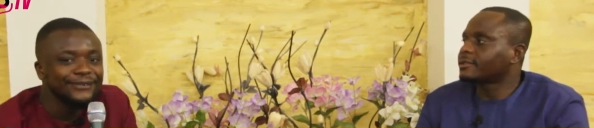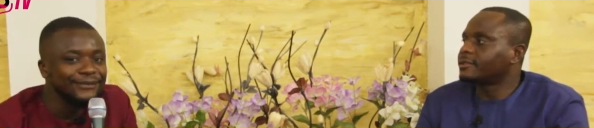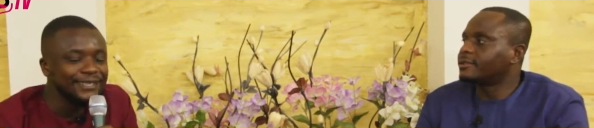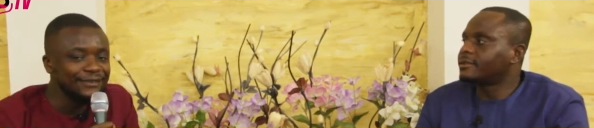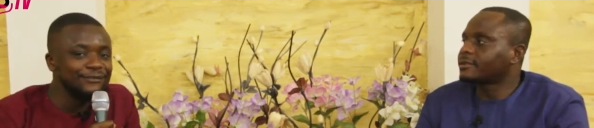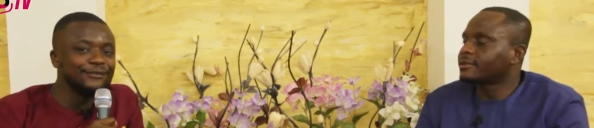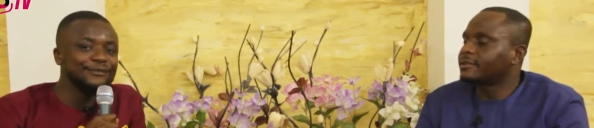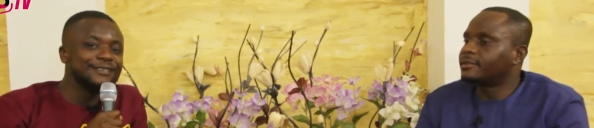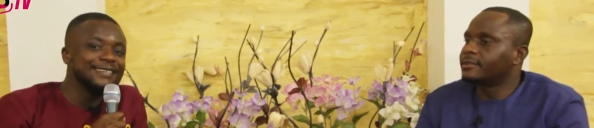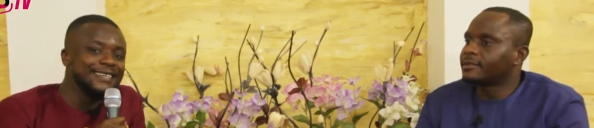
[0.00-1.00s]
Speaker 1: Wonderful.
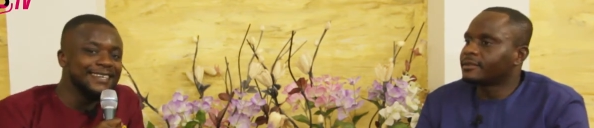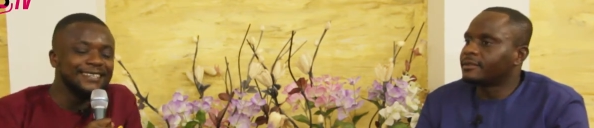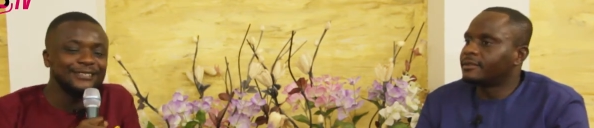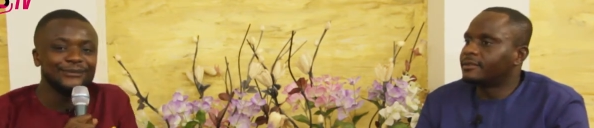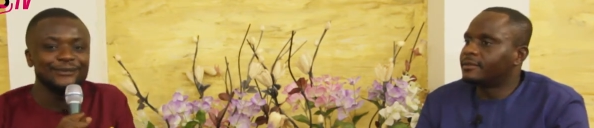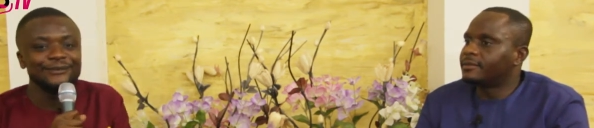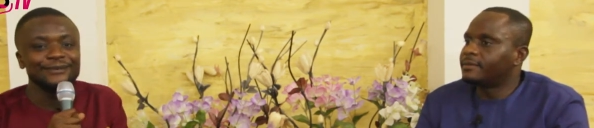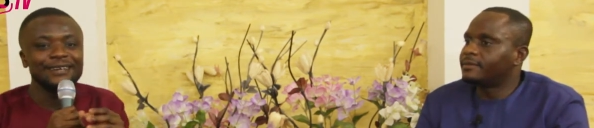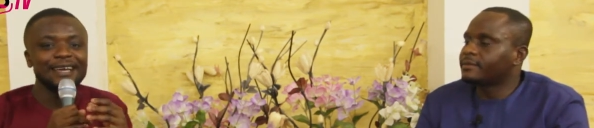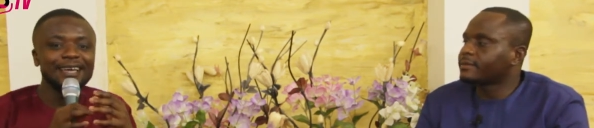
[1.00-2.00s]
Yeah. So
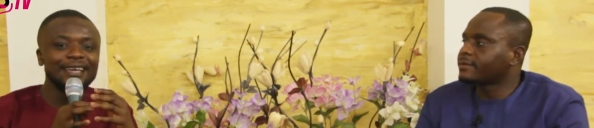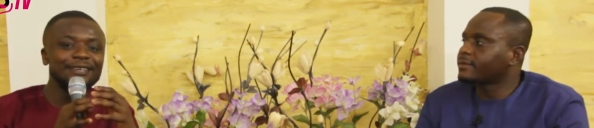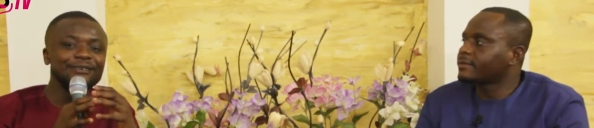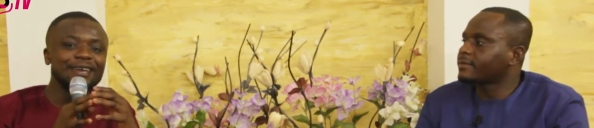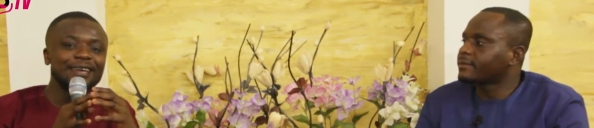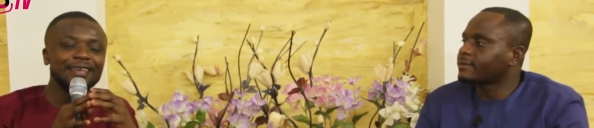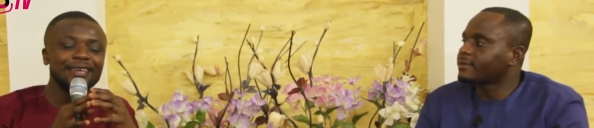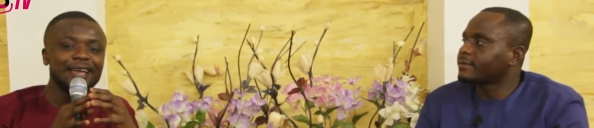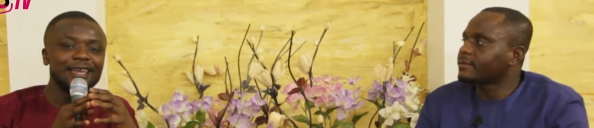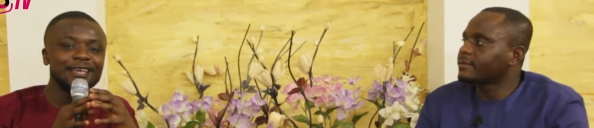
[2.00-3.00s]
I
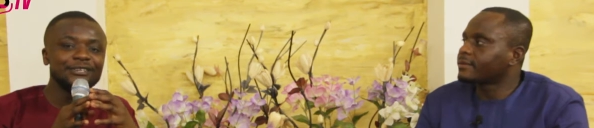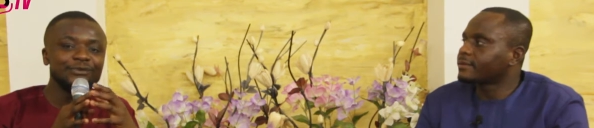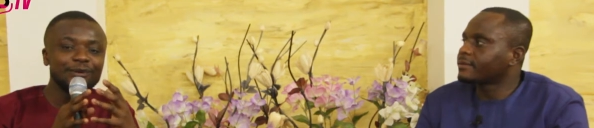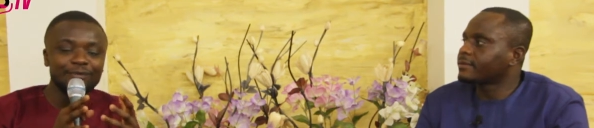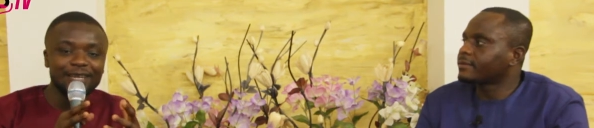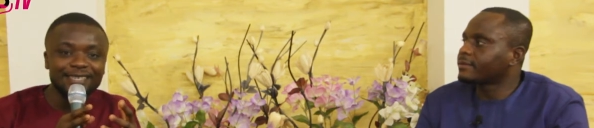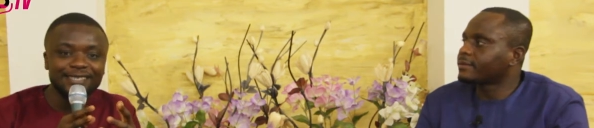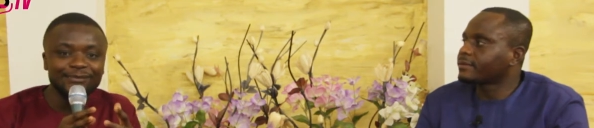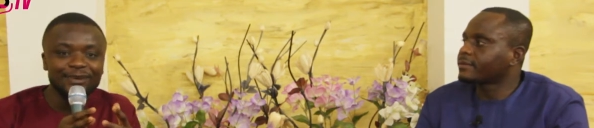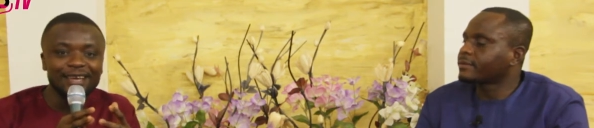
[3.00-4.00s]
I, I guess we're
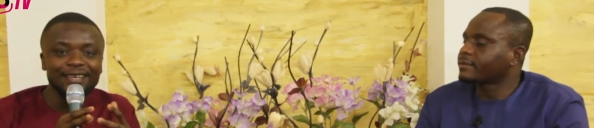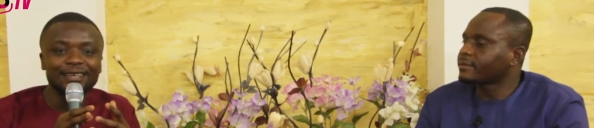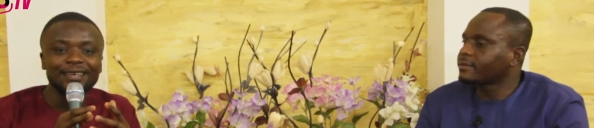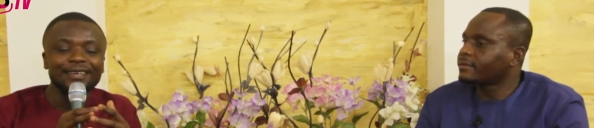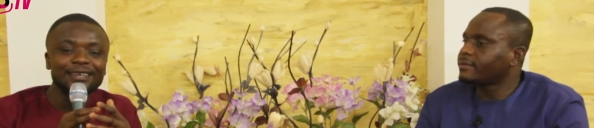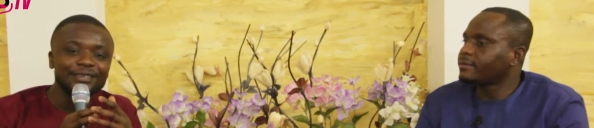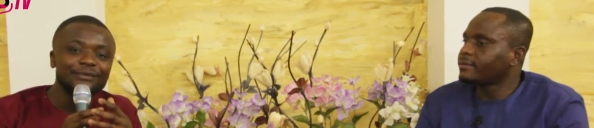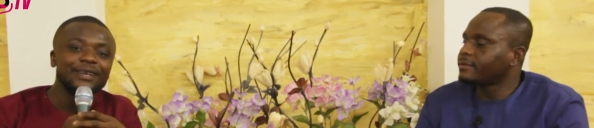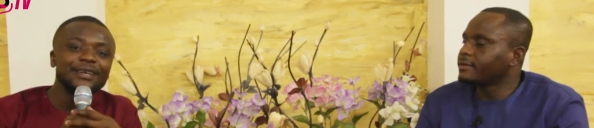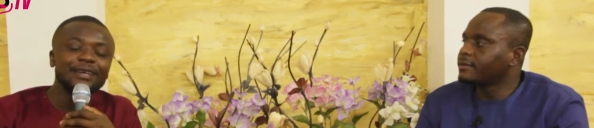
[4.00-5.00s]
blessed by
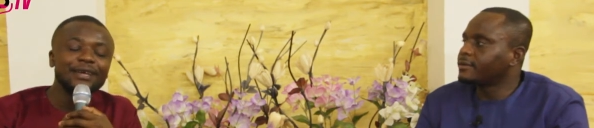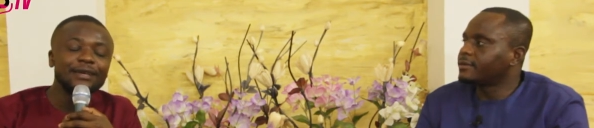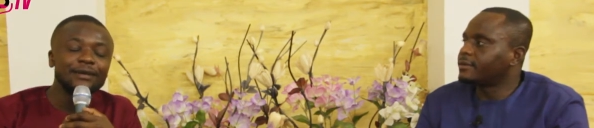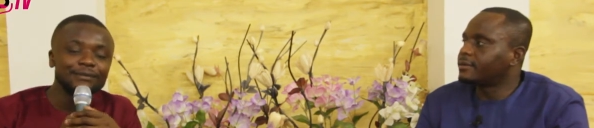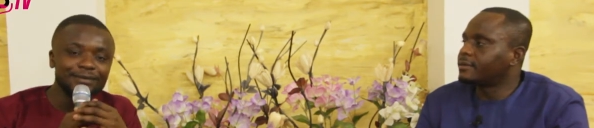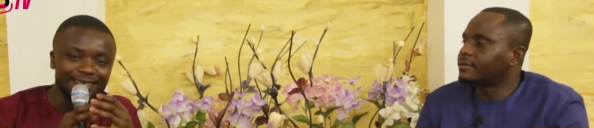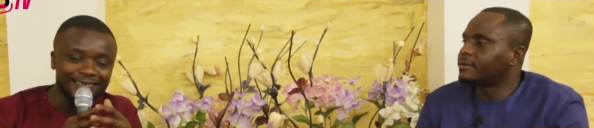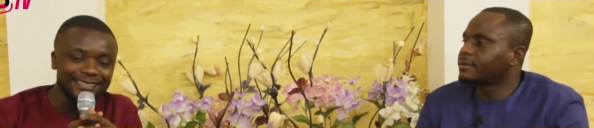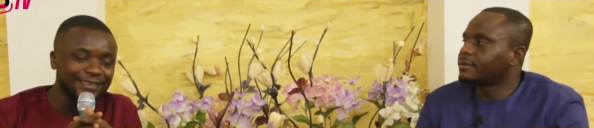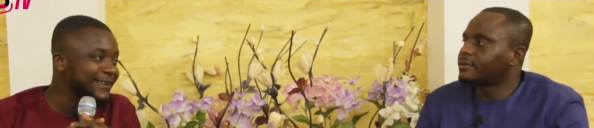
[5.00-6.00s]
the. Uh, The
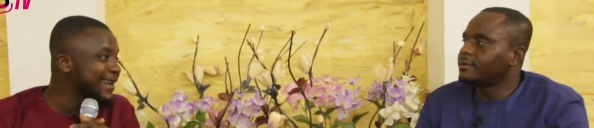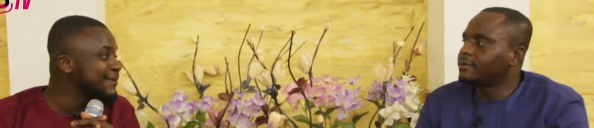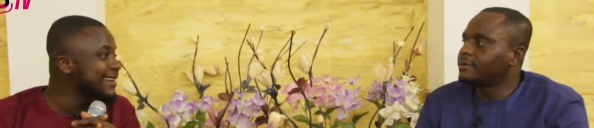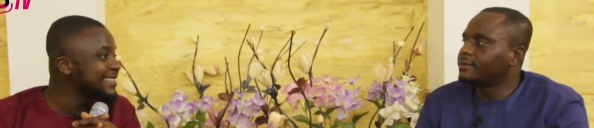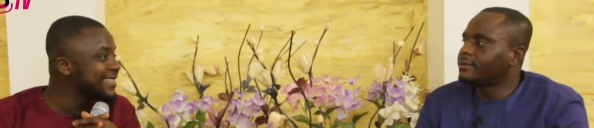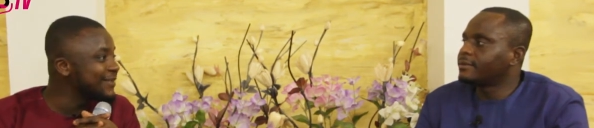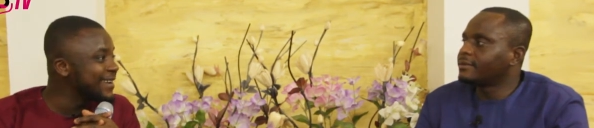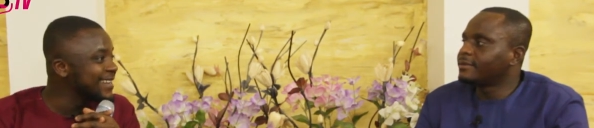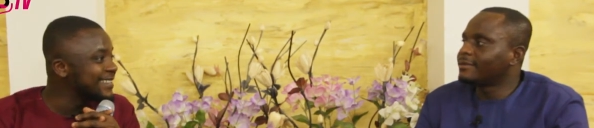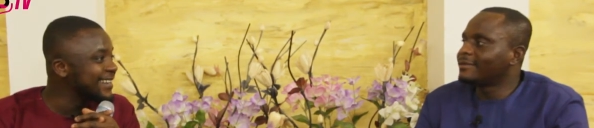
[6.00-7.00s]
interview. Can we get their
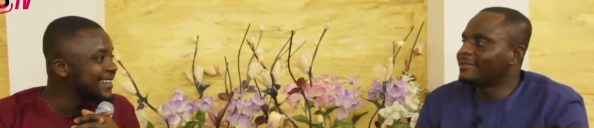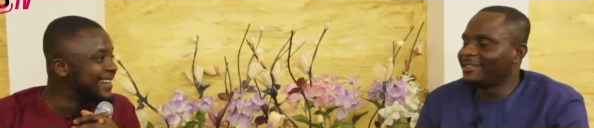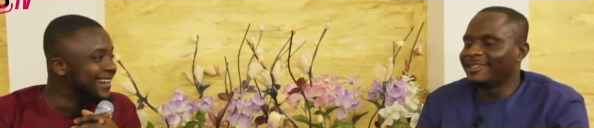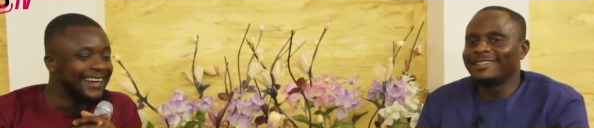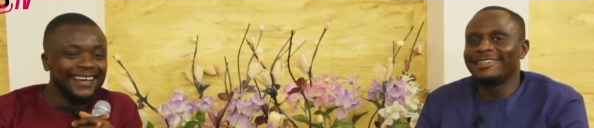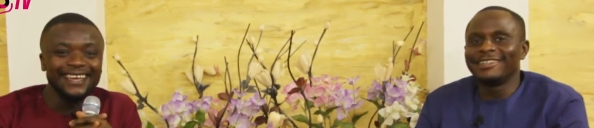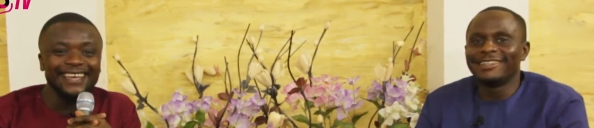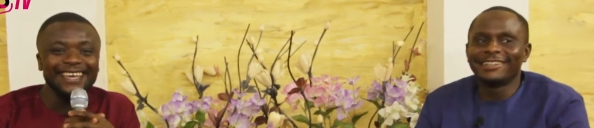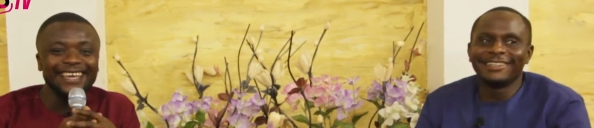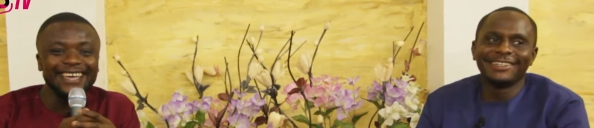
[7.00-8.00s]
hands up?
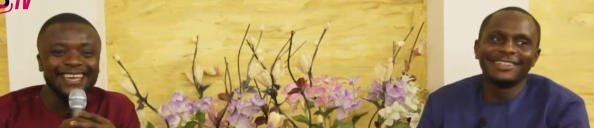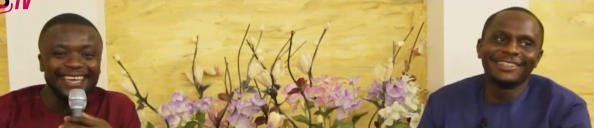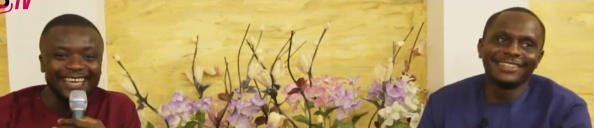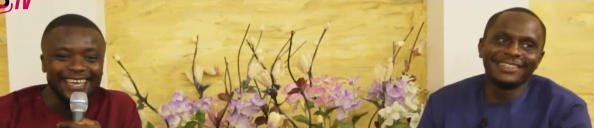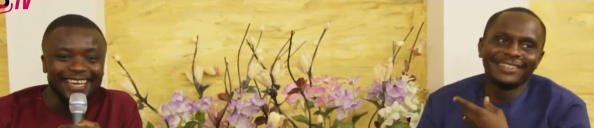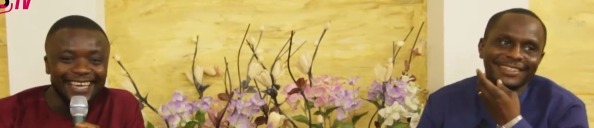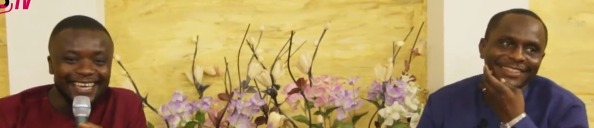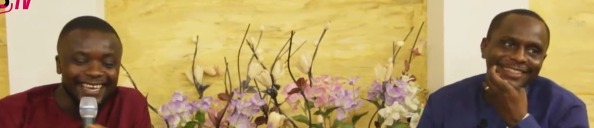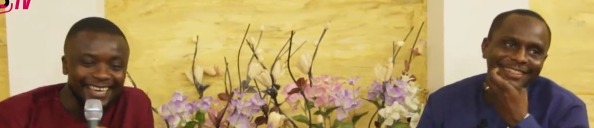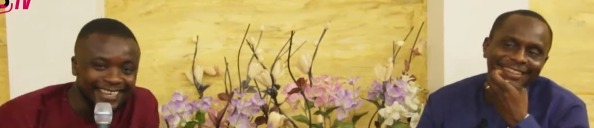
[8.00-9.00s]

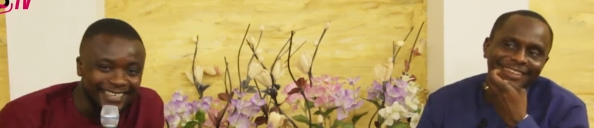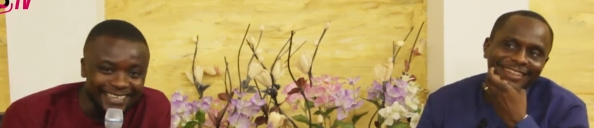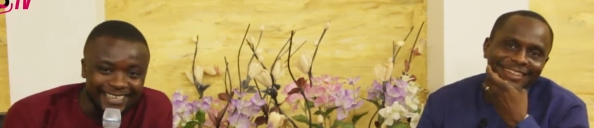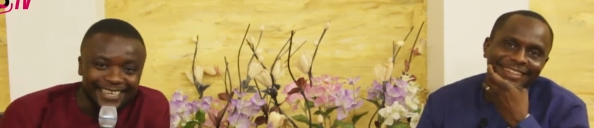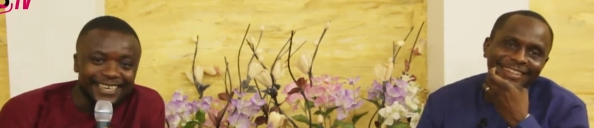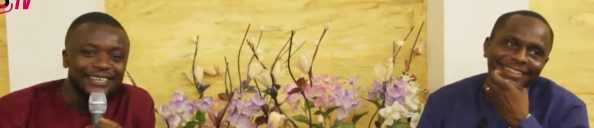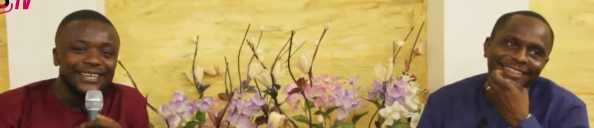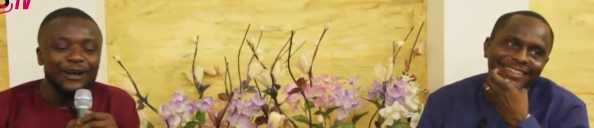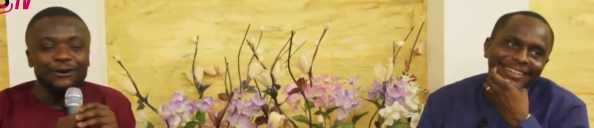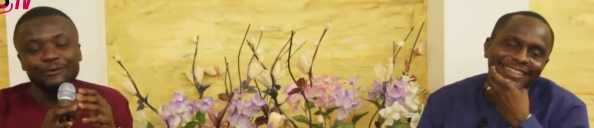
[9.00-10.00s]
Okay.
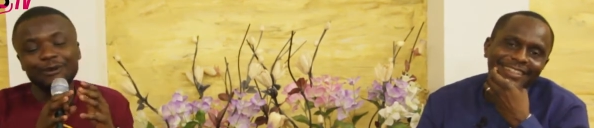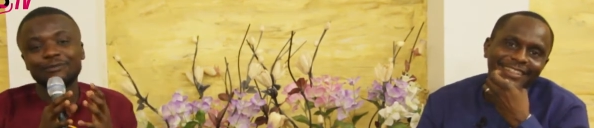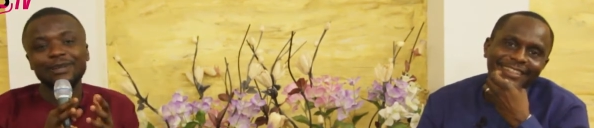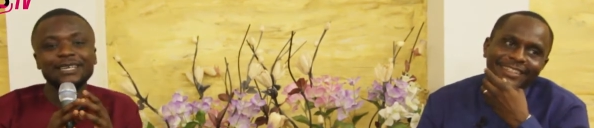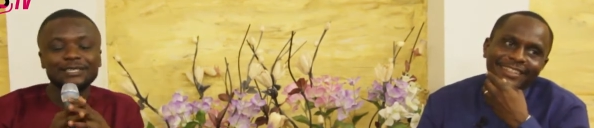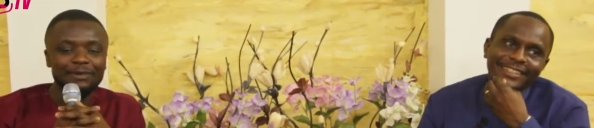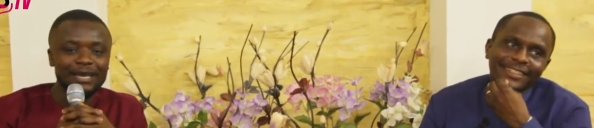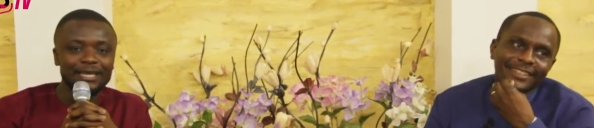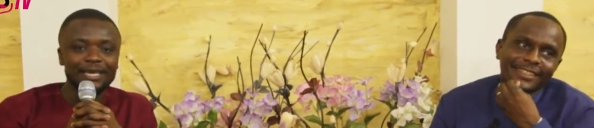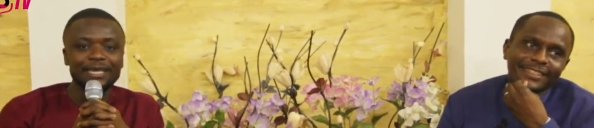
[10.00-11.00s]
I hope you are blessed by the